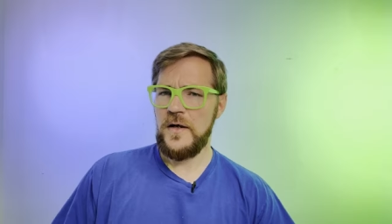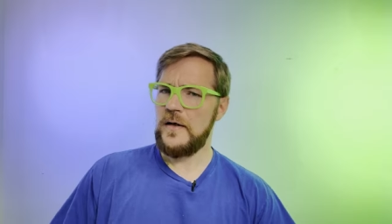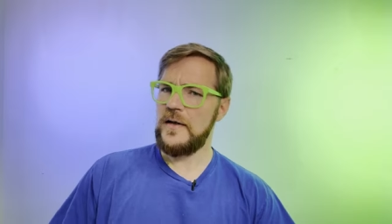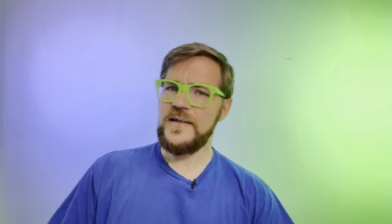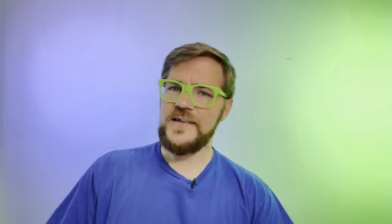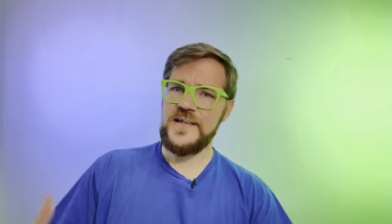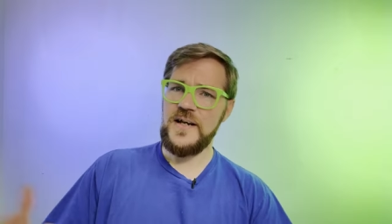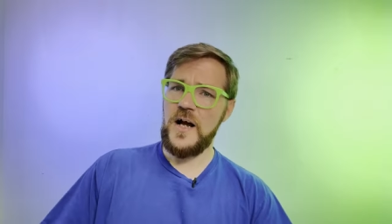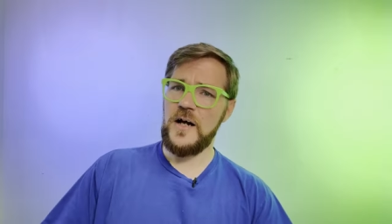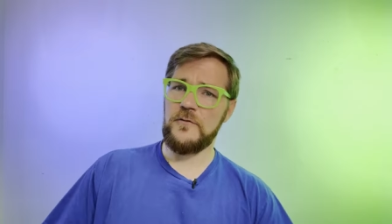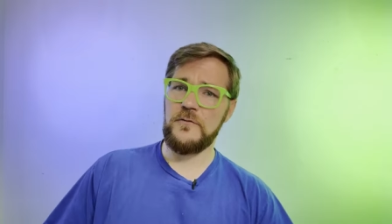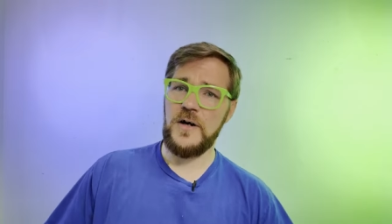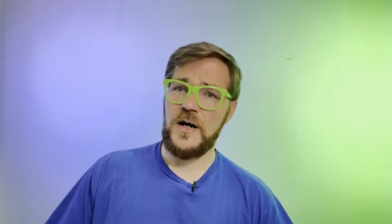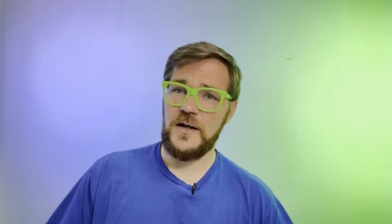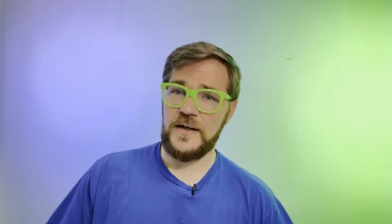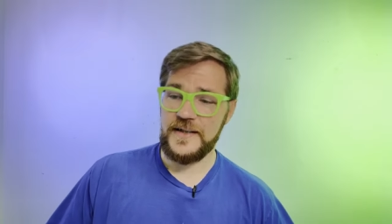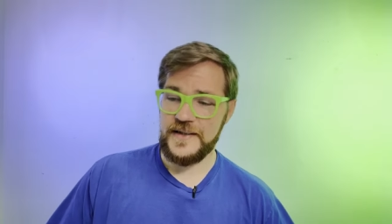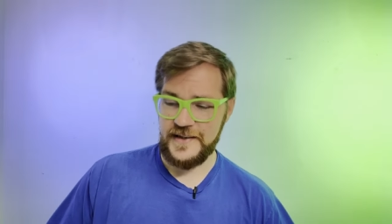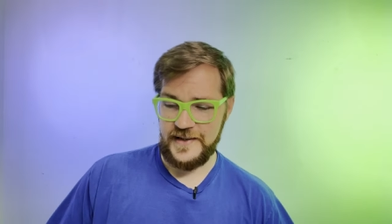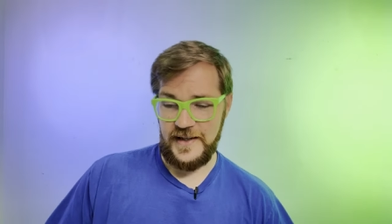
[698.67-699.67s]
It's not
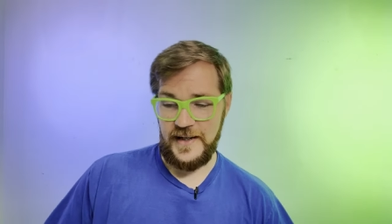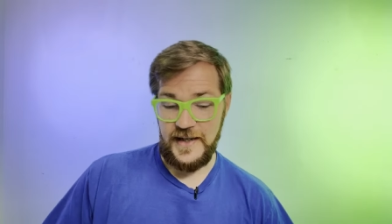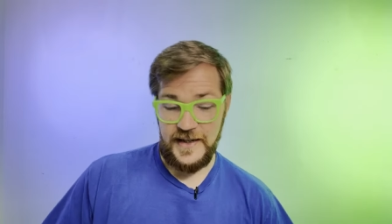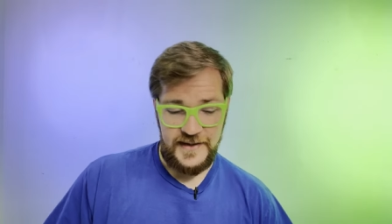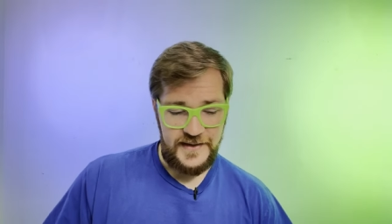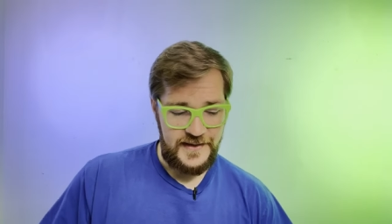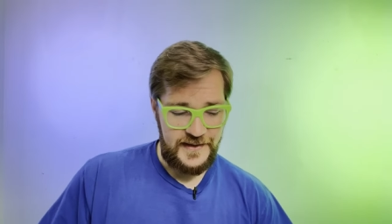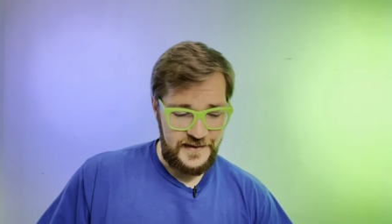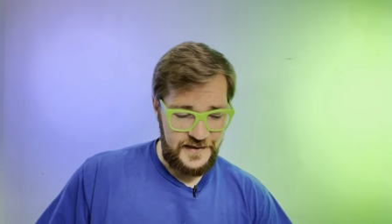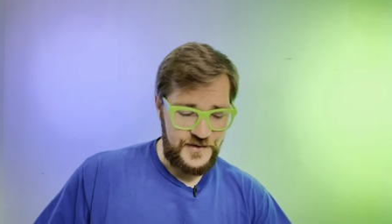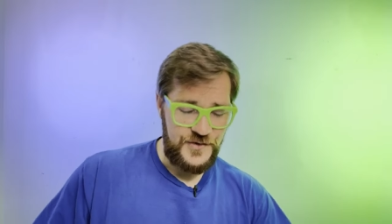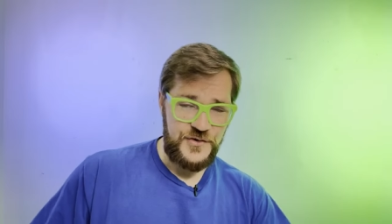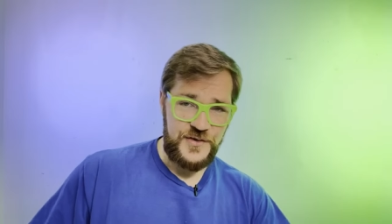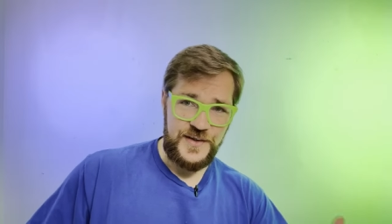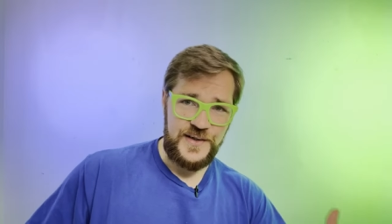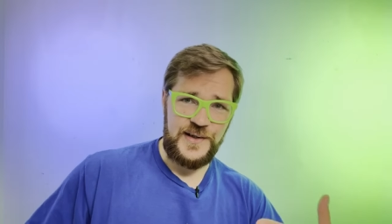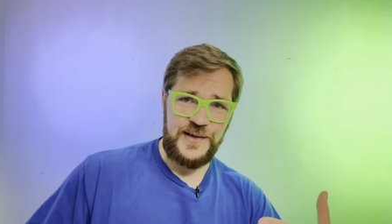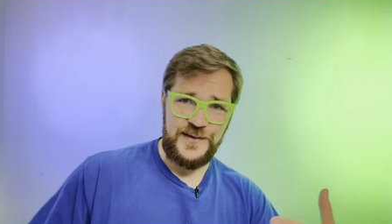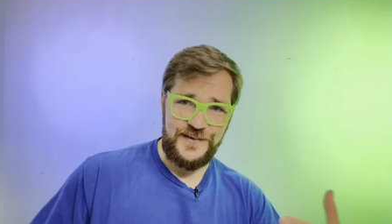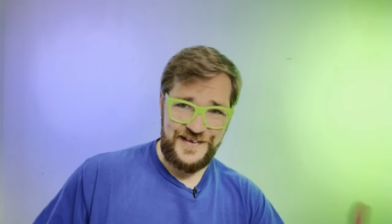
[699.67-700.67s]
rocket science. It's
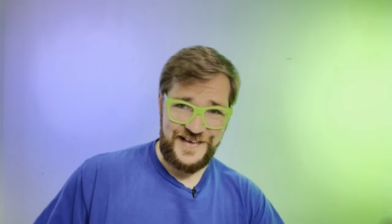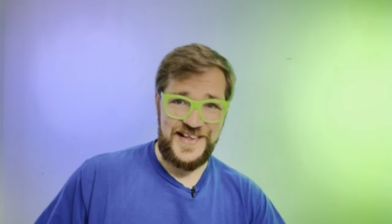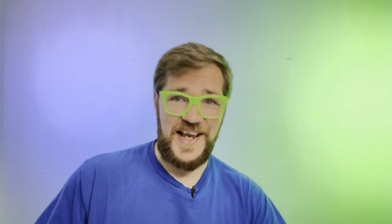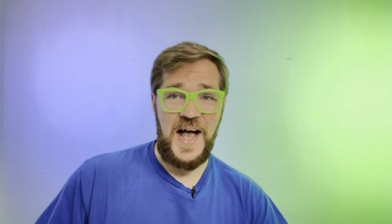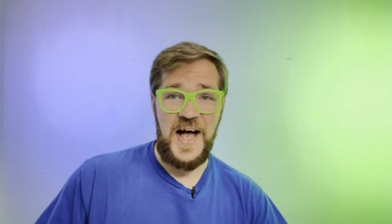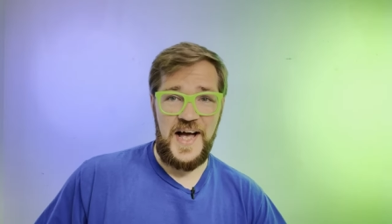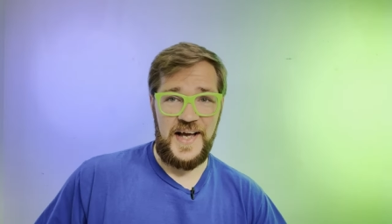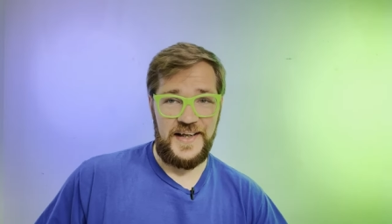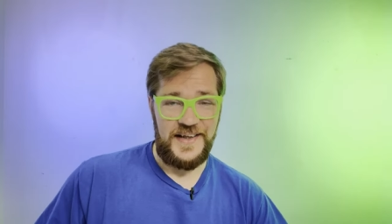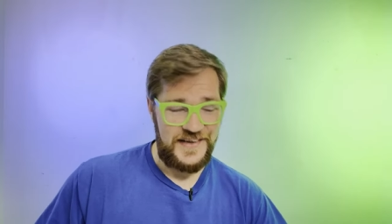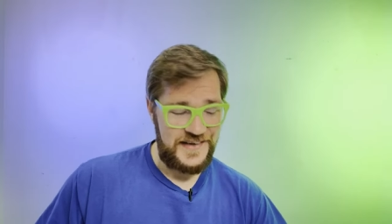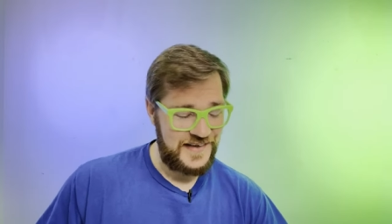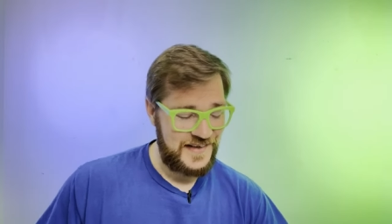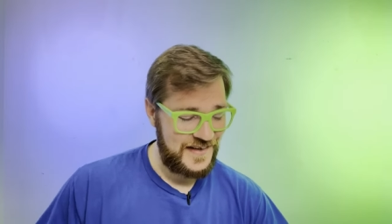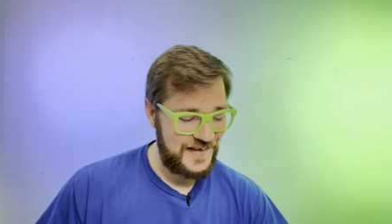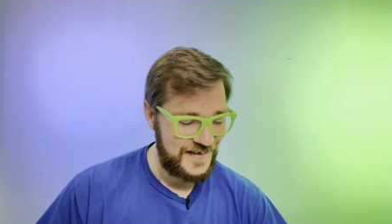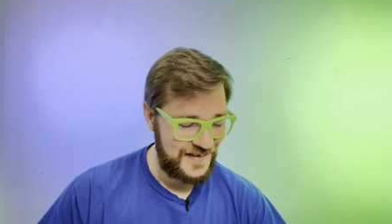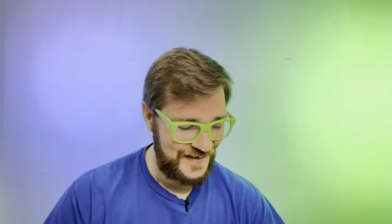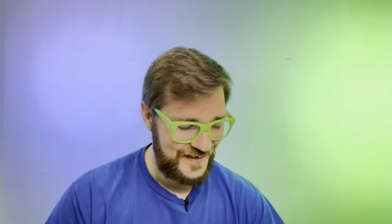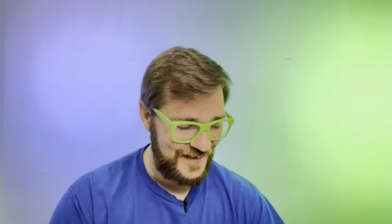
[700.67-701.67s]
just
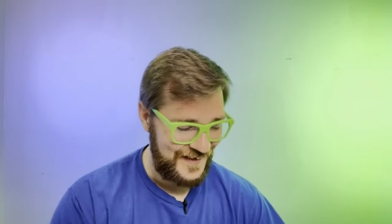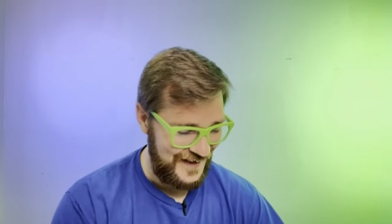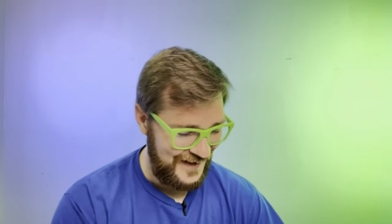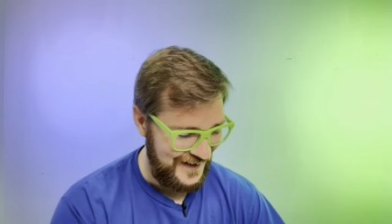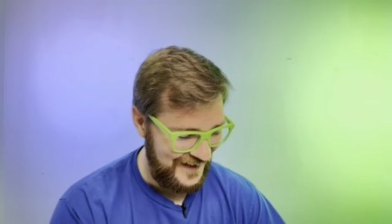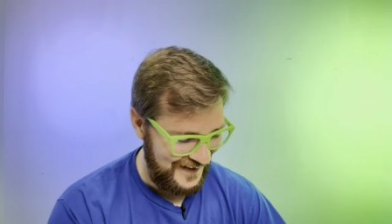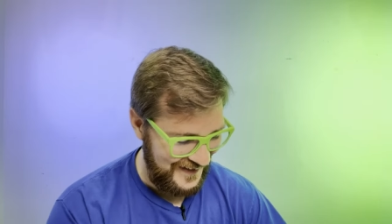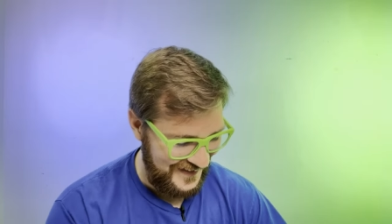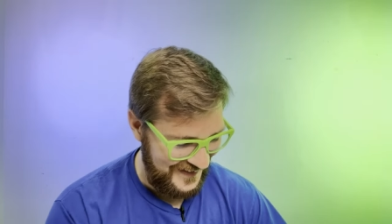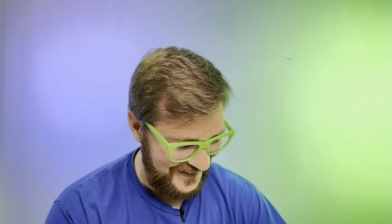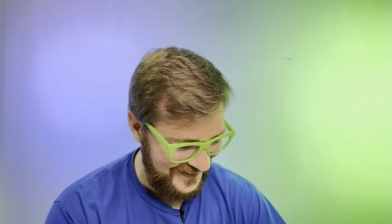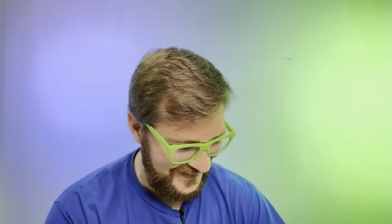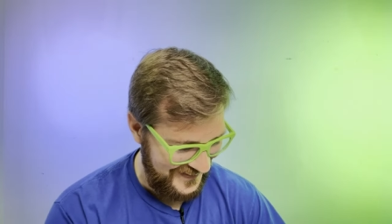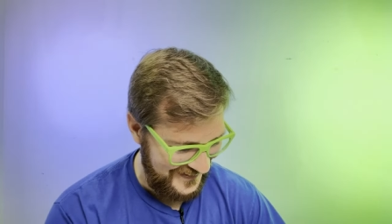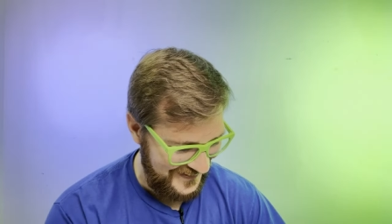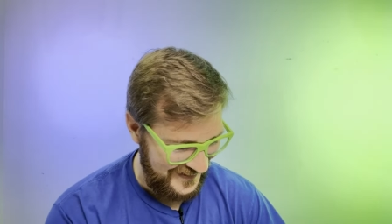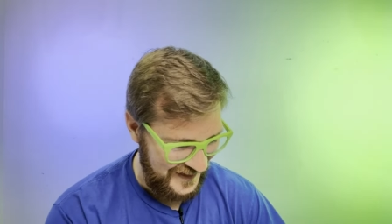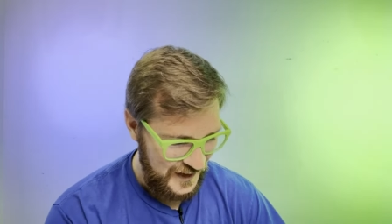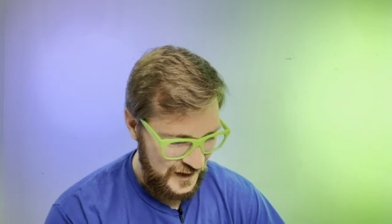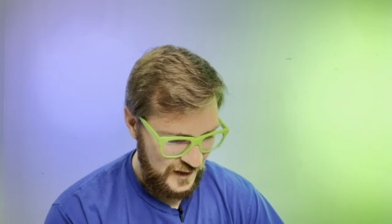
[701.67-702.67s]
science.
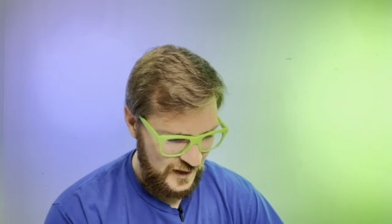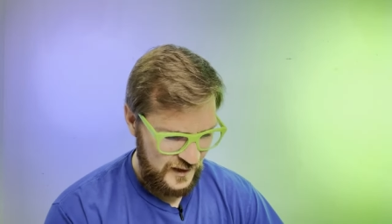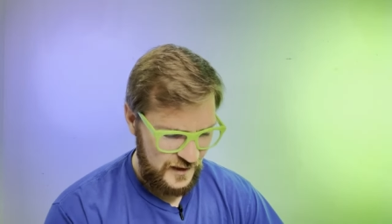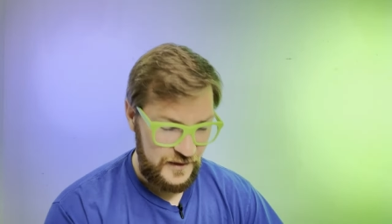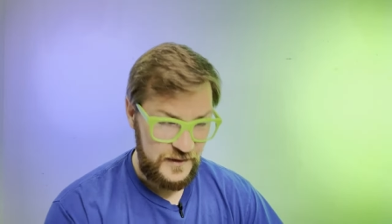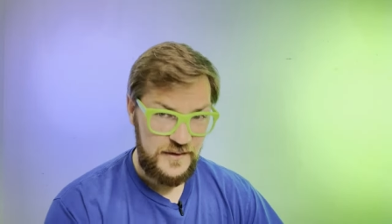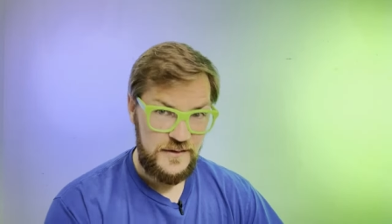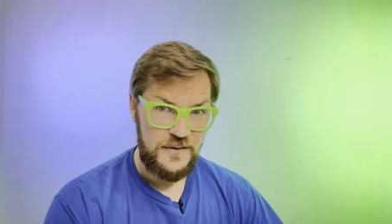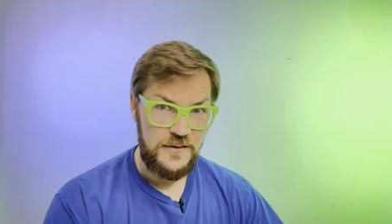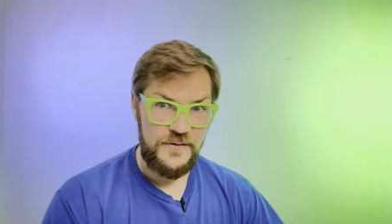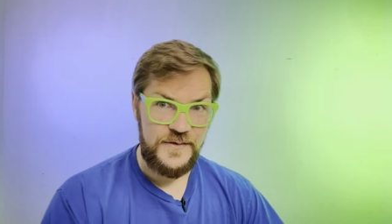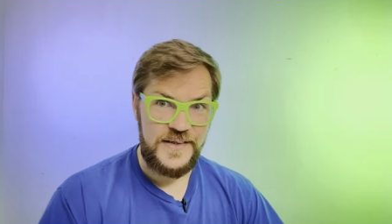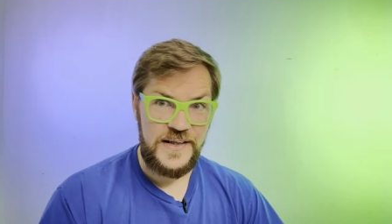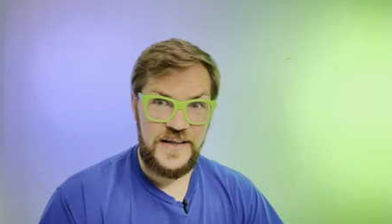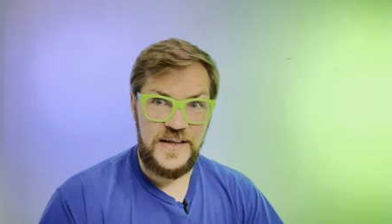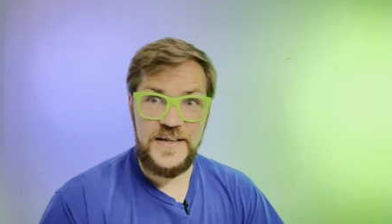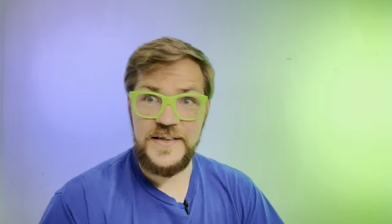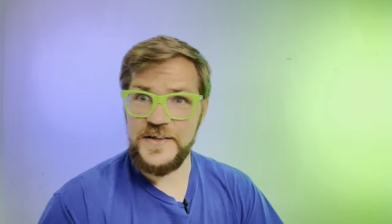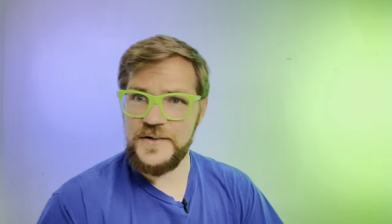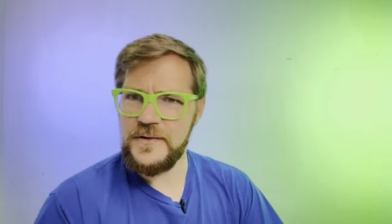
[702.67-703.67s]

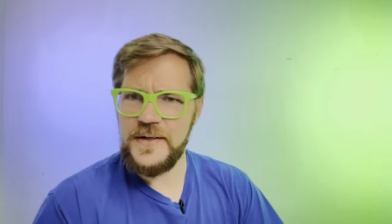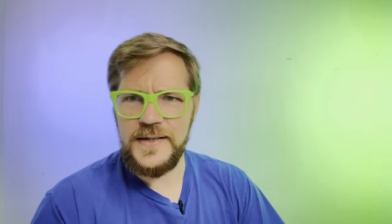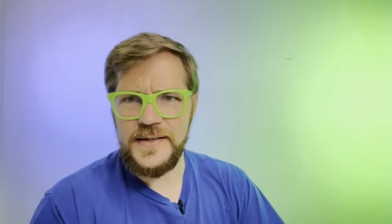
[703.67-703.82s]
Neuroscience. You